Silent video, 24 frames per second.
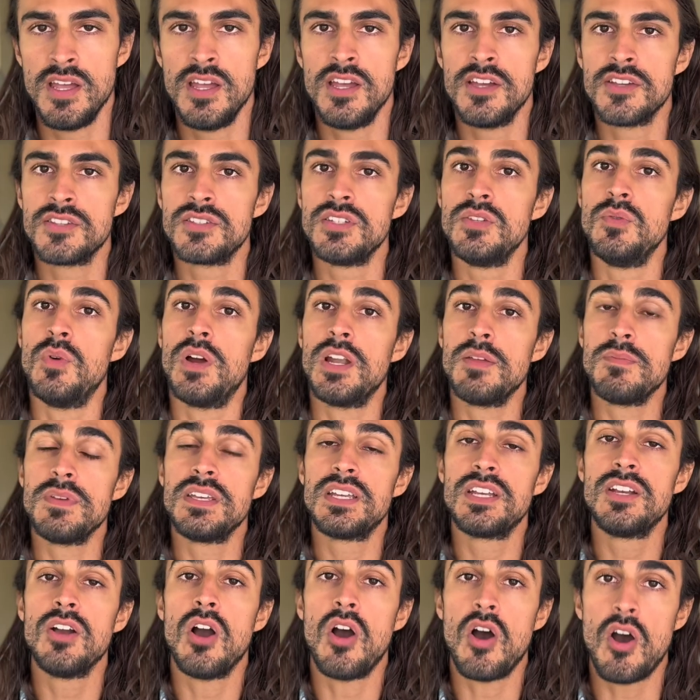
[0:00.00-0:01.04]
So you want to be
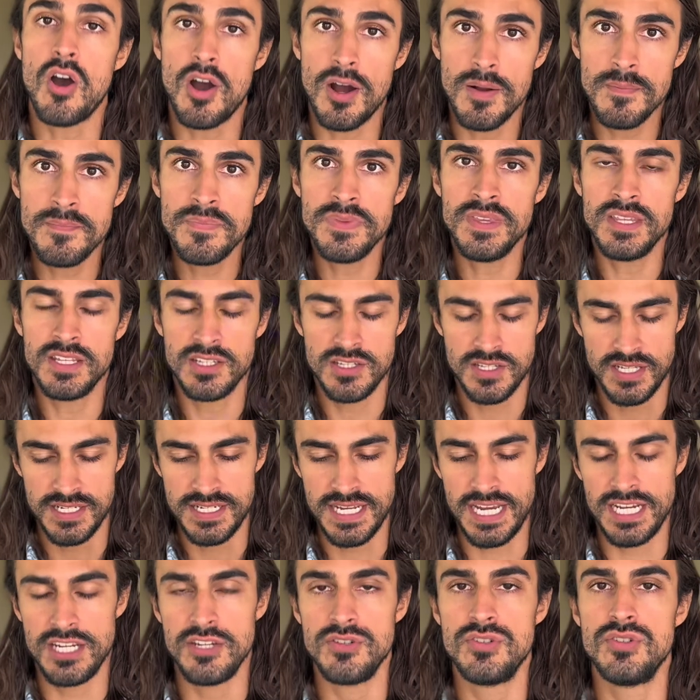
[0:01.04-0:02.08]
calm the day
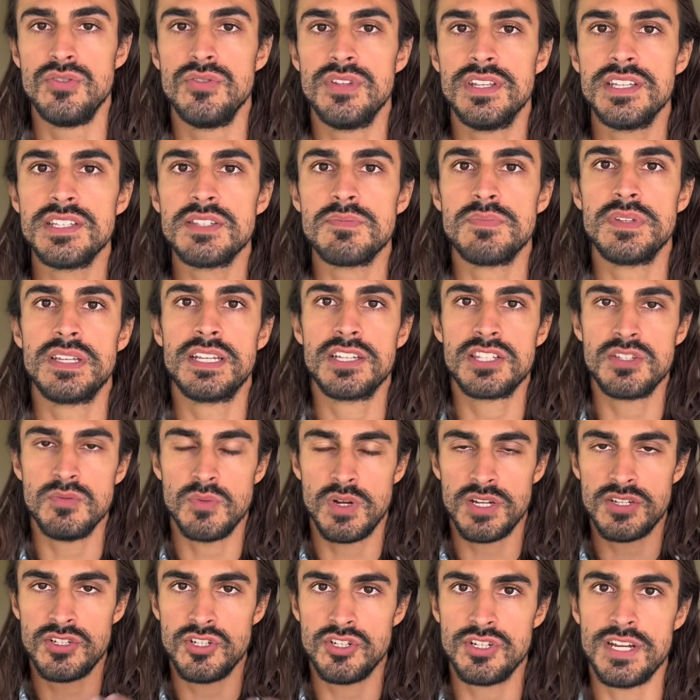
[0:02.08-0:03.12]
you do this because you
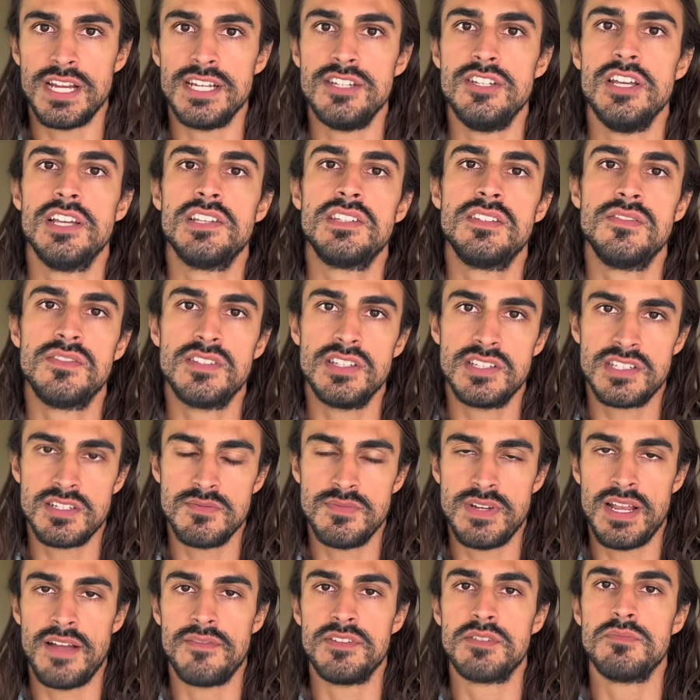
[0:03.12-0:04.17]
want your digestive system to
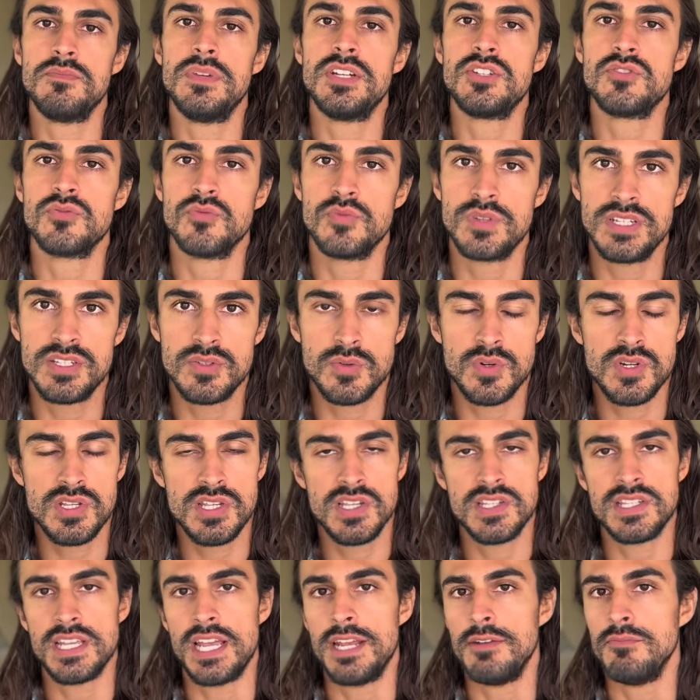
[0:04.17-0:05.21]
have as much
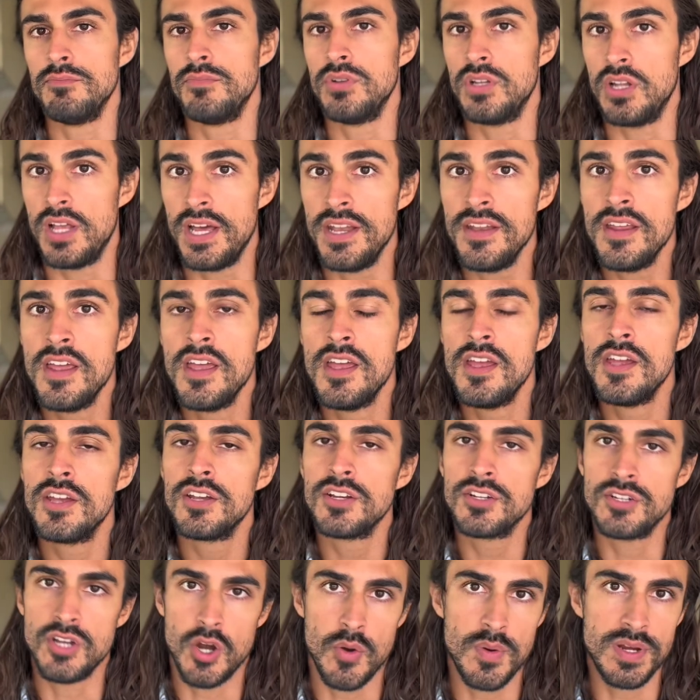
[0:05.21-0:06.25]
resources and blood
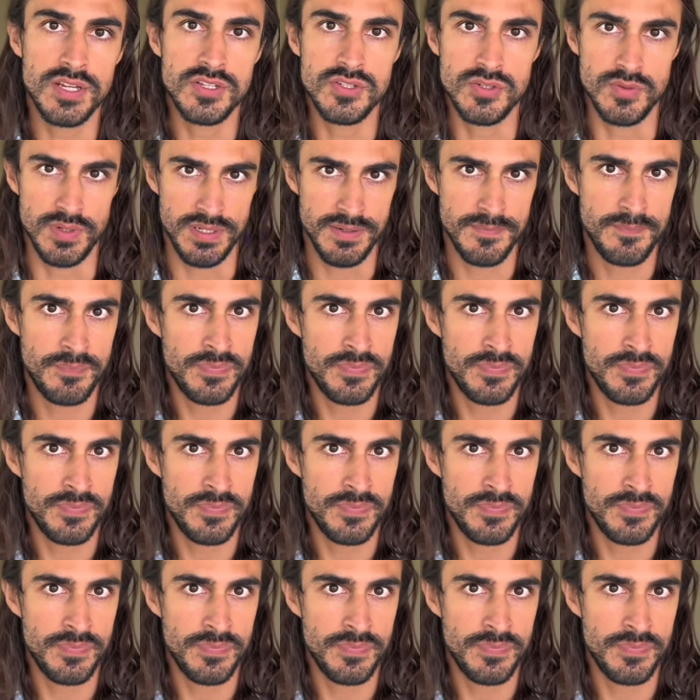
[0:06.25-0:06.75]
going to it.